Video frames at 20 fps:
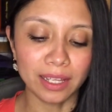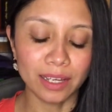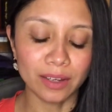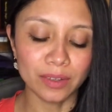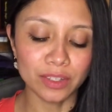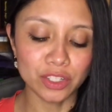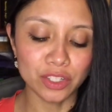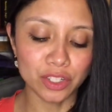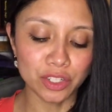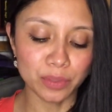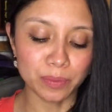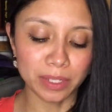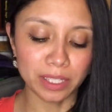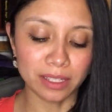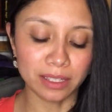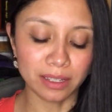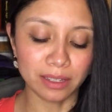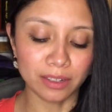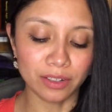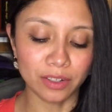how I change
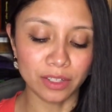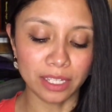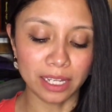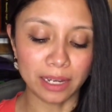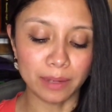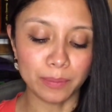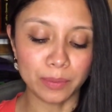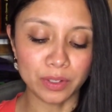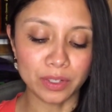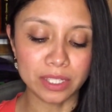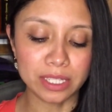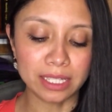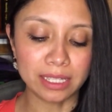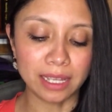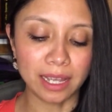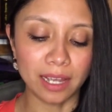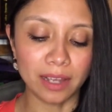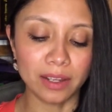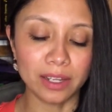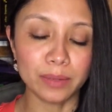her diapers, and
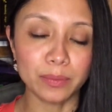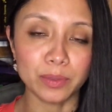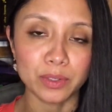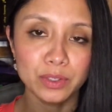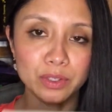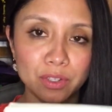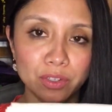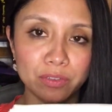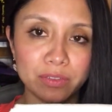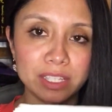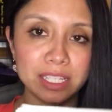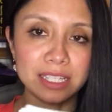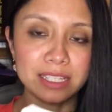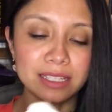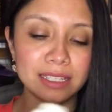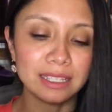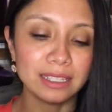how I preserve these.